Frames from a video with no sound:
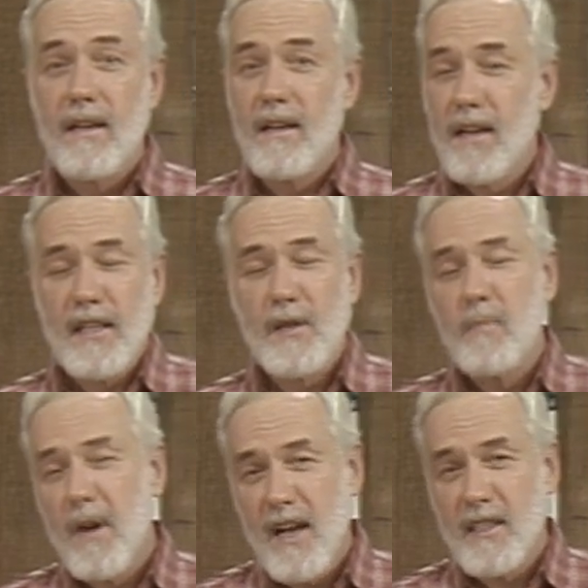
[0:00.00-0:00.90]
And that's
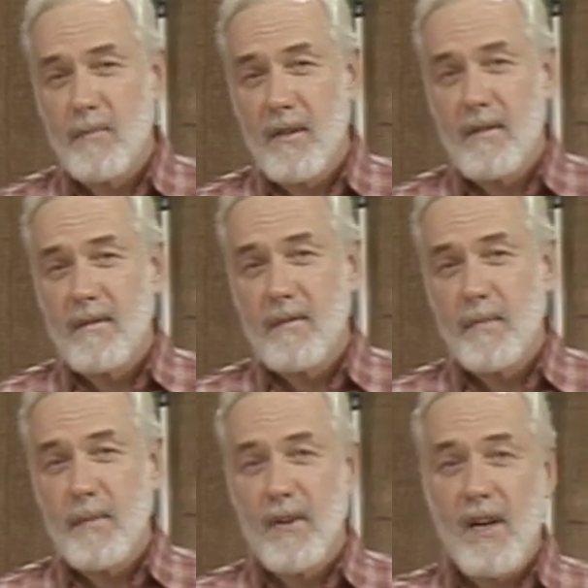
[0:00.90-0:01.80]
impossible.
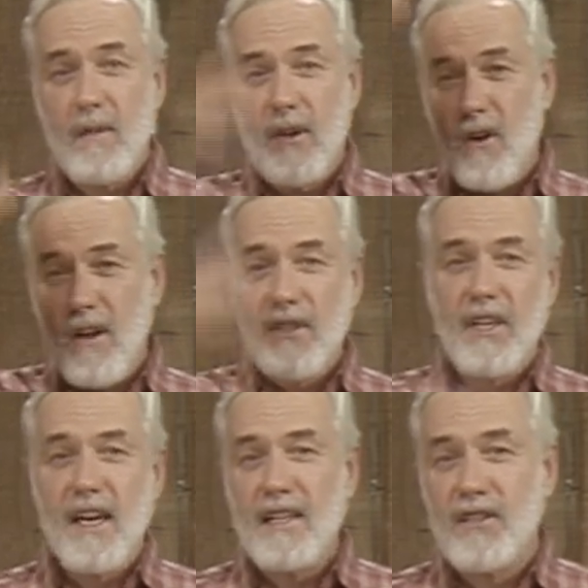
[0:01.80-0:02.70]
People come in all
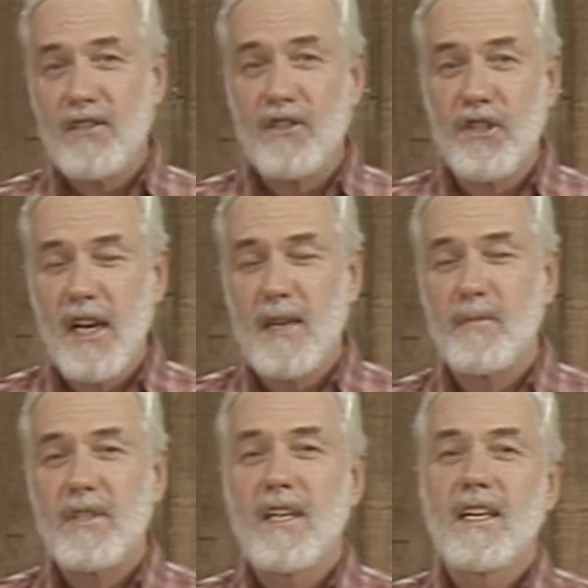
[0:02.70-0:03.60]
sizes and
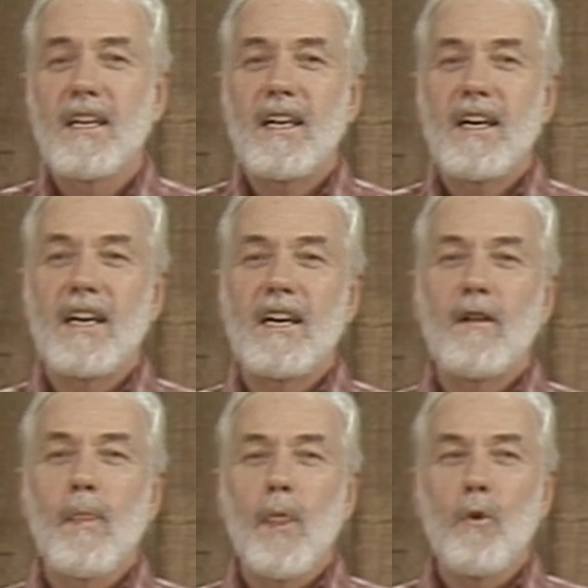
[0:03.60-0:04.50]
shapes.
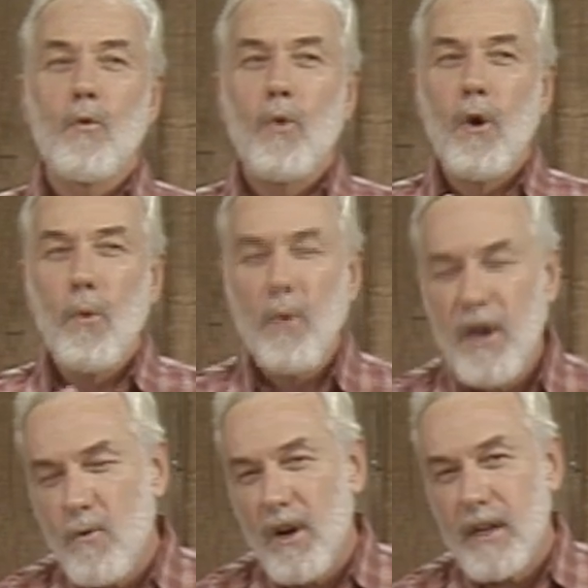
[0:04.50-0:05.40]
What
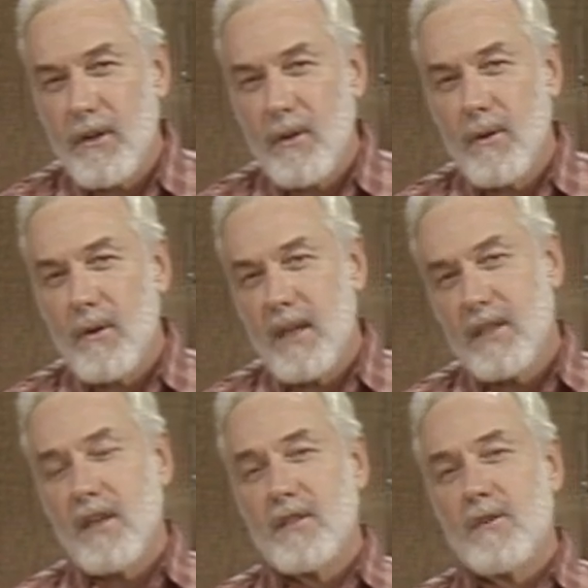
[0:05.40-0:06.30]
we want to do as
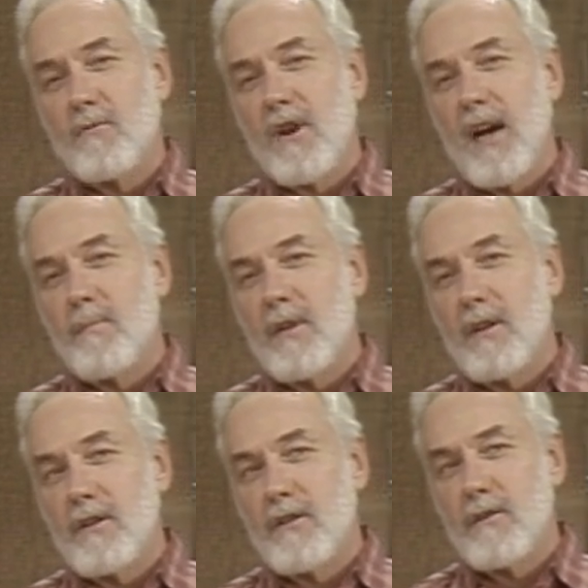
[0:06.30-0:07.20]
custom rod
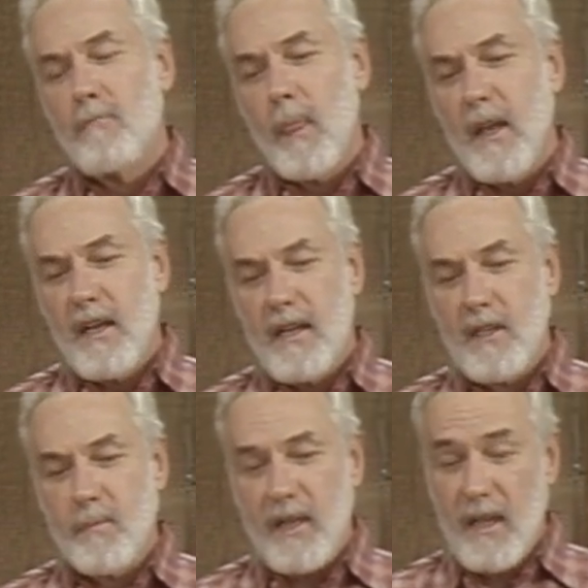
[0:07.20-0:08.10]
builders
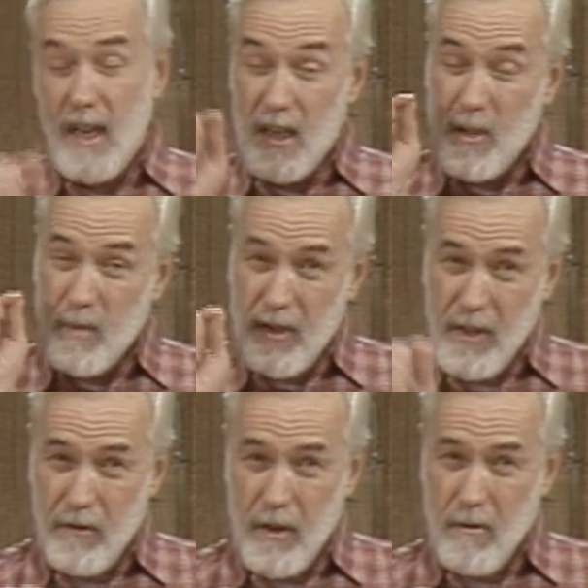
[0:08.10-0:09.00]
is build a
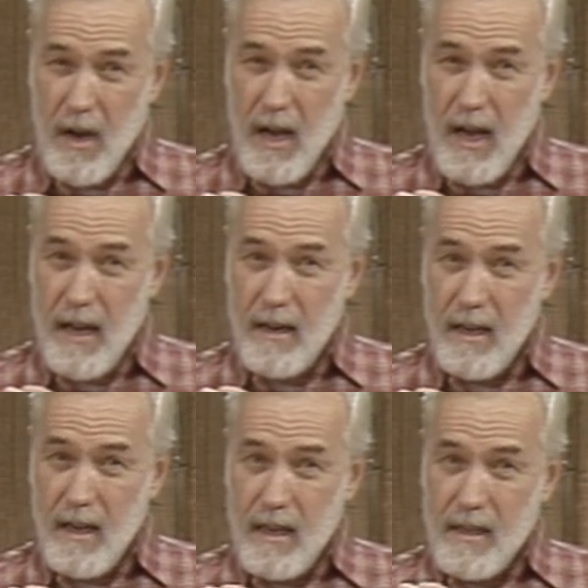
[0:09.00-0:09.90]
specific rod
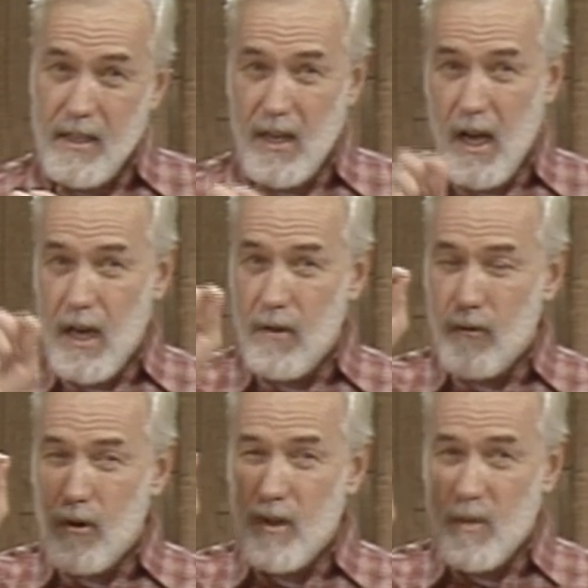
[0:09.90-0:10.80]
designed
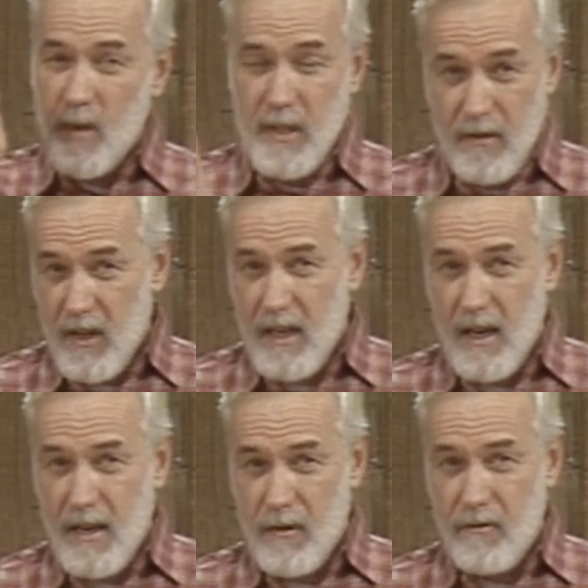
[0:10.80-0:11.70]
for a specific
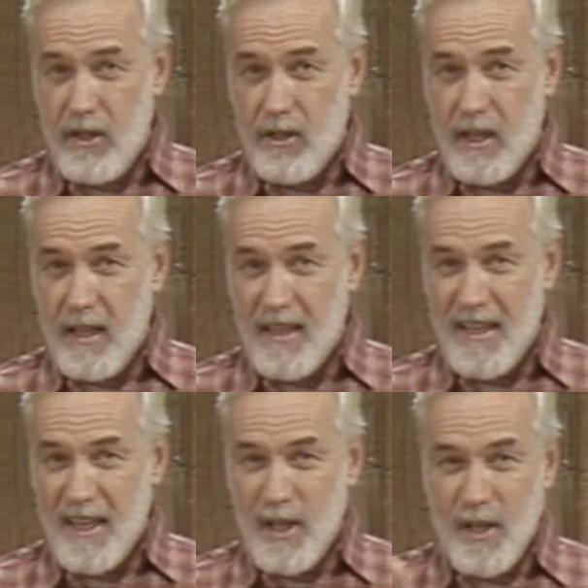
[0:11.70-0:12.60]
kind of fishing
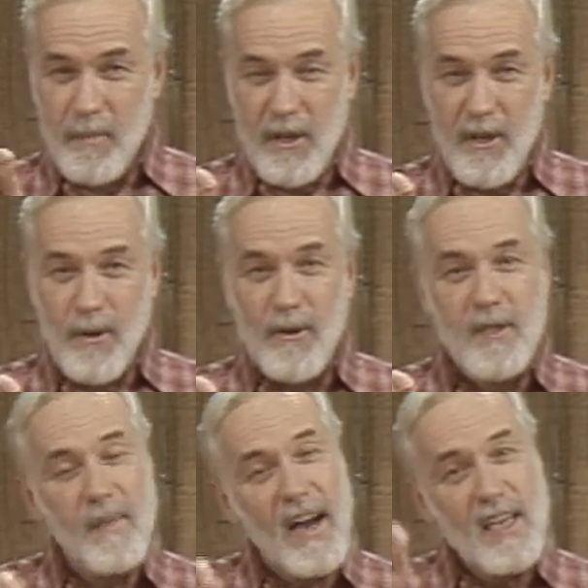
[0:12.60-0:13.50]
to be
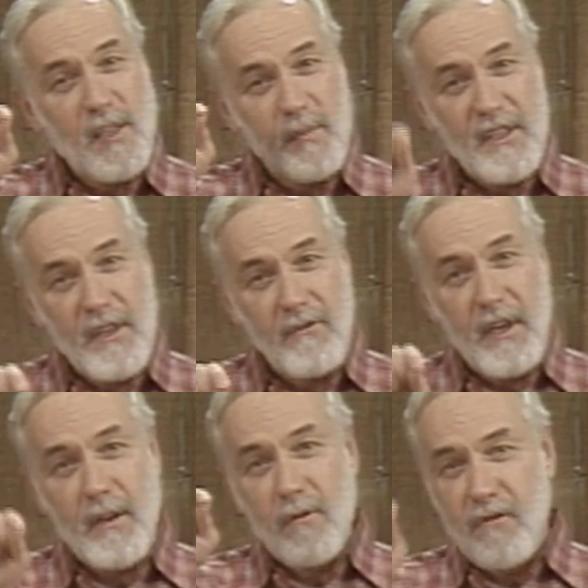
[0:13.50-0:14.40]
used by a
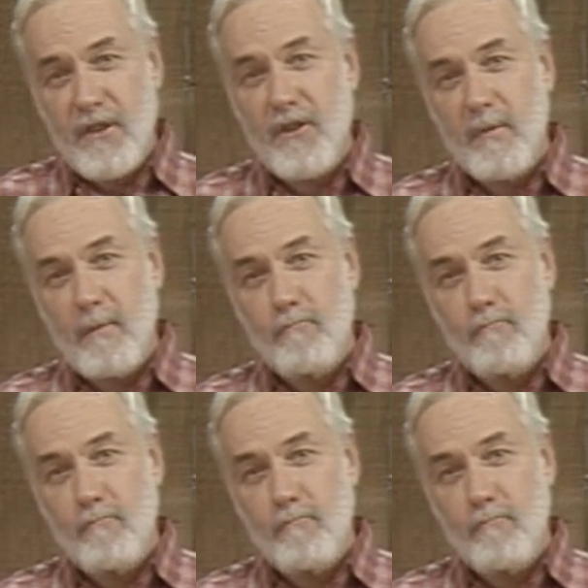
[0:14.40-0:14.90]
specific fisherman.